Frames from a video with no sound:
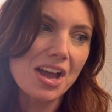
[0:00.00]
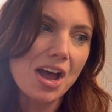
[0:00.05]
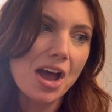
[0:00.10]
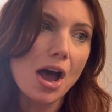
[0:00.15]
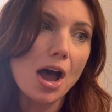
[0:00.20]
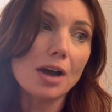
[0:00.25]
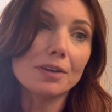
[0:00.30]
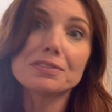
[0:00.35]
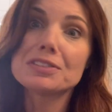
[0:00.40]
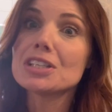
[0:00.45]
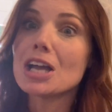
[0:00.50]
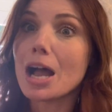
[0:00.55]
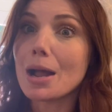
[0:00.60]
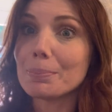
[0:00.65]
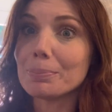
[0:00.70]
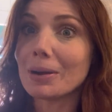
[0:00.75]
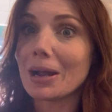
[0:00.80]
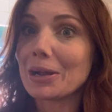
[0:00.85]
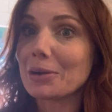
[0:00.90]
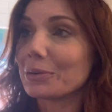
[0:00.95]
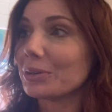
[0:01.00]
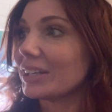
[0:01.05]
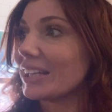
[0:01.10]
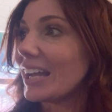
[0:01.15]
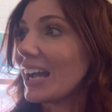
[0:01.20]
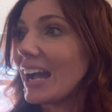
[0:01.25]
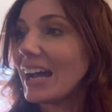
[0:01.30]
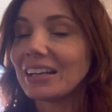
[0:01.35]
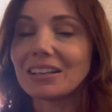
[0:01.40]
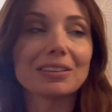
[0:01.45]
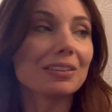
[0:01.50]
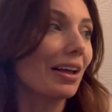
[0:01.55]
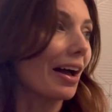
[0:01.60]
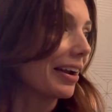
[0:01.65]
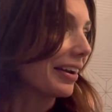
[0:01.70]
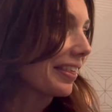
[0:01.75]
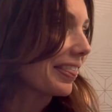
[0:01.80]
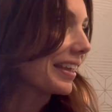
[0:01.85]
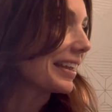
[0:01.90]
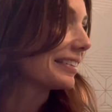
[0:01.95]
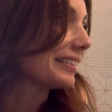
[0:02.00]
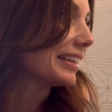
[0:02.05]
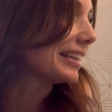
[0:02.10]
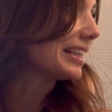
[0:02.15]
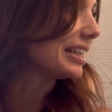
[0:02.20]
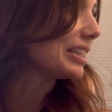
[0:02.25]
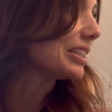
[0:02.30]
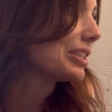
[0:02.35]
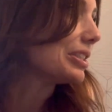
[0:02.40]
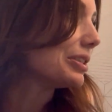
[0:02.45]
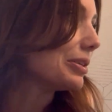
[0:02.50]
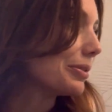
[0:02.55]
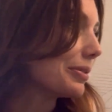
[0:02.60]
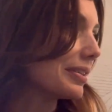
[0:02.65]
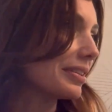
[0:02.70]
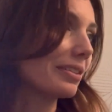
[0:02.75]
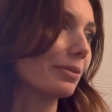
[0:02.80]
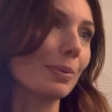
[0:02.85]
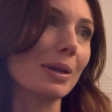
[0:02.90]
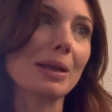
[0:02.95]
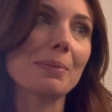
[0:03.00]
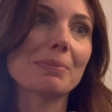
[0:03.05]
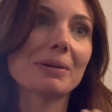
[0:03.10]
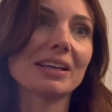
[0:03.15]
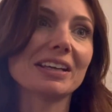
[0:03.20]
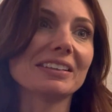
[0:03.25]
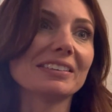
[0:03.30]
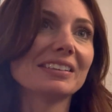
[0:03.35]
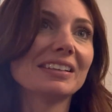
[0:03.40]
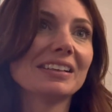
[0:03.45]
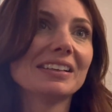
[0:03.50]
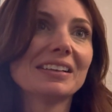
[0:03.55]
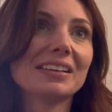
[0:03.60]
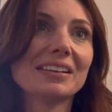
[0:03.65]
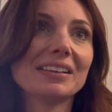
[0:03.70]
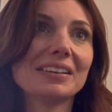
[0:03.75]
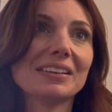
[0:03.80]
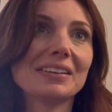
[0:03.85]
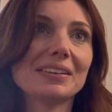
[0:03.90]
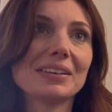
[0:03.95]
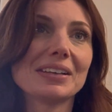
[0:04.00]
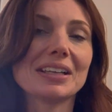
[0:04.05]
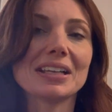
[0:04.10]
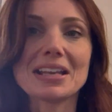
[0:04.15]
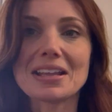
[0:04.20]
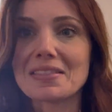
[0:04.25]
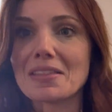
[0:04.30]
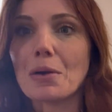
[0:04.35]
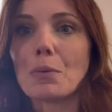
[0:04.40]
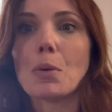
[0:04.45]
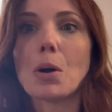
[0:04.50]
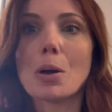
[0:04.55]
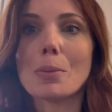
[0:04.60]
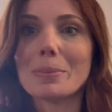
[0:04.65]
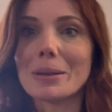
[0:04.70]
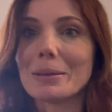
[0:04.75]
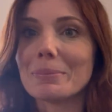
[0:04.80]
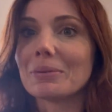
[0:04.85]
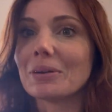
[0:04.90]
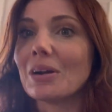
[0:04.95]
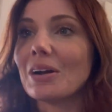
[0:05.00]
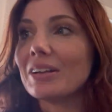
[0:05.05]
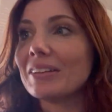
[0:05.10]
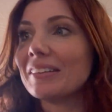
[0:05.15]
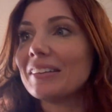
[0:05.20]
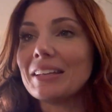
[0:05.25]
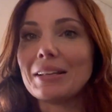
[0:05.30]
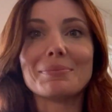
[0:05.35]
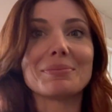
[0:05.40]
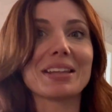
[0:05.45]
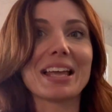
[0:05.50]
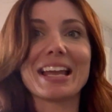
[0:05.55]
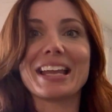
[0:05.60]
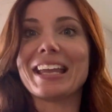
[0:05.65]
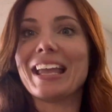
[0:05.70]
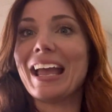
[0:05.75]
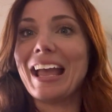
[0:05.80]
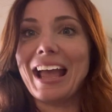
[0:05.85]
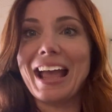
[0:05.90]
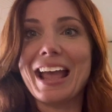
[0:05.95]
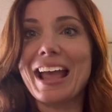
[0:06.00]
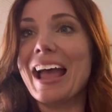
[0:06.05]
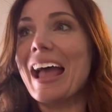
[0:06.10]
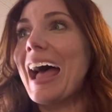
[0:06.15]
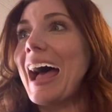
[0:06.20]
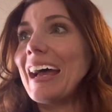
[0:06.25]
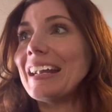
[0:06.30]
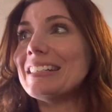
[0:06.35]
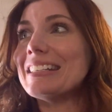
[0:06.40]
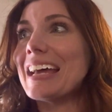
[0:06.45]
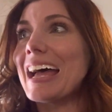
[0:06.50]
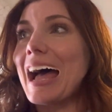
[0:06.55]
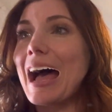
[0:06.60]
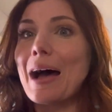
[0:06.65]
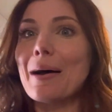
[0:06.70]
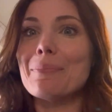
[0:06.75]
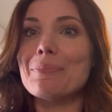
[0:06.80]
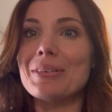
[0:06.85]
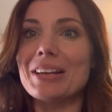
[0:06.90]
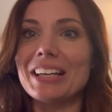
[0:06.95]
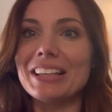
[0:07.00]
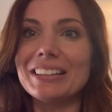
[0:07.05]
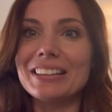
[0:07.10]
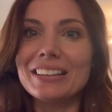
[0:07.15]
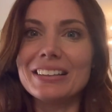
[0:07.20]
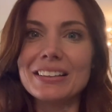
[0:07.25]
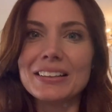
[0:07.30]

of top priority. I had a lot of things I needed to do this week, but getting that wallpaper on seemed like it had to happen.